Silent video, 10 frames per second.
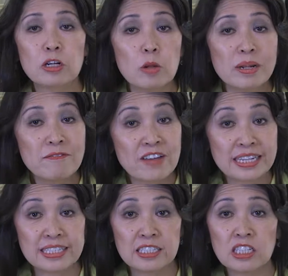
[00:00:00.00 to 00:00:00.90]
global
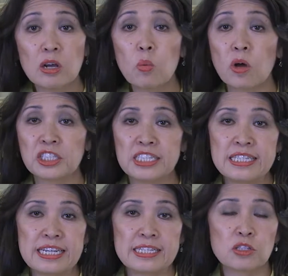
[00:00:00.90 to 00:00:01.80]
investors are watching
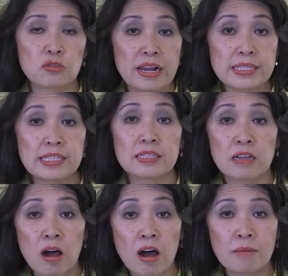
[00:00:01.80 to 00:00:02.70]
these threats
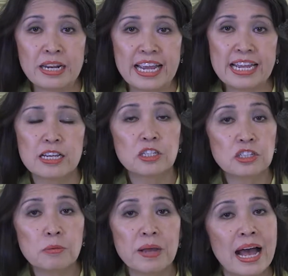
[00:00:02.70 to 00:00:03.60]
calmly,
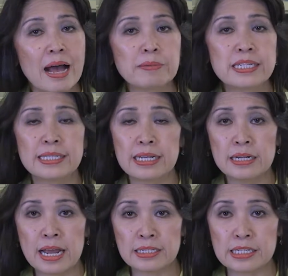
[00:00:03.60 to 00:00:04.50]
so perhaps it's
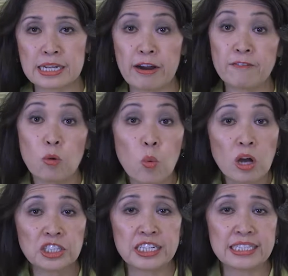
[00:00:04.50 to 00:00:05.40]
unnecessary for
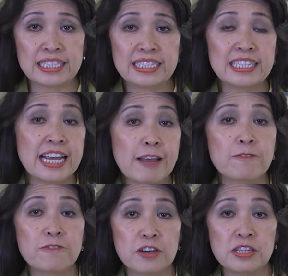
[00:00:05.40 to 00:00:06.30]
Washington to take
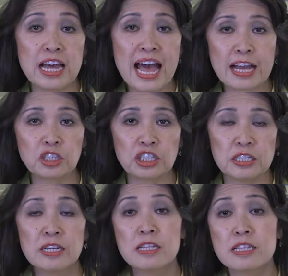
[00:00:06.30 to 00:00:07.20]
further
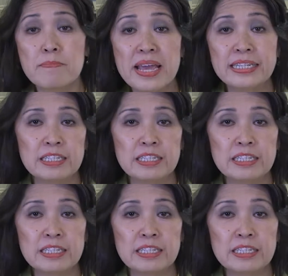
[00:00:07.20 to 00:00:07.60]
action that may